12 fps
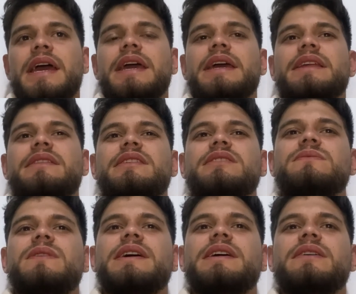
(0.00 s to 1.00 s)
In this
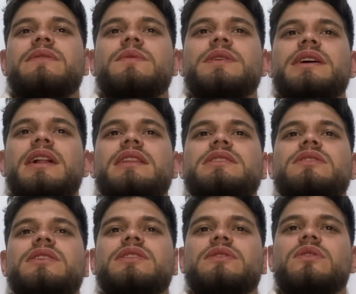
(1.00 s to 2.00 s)
way, we also
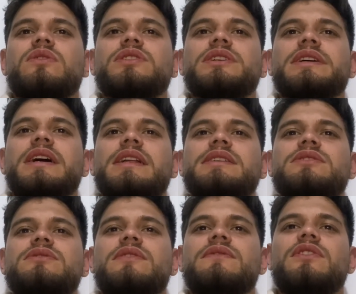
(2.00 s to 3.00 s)
include cases
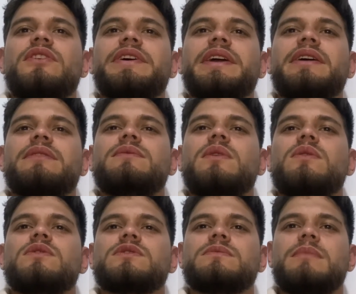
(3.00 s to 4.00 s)
of the body
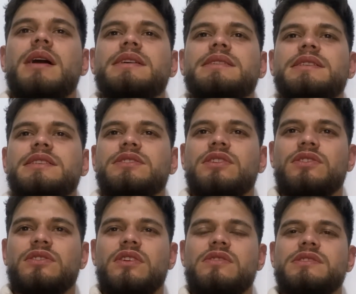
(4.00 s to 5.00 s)
whose mass is
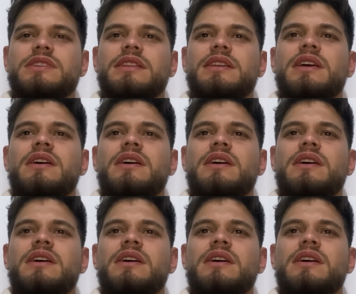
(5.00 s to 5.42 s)
not constant.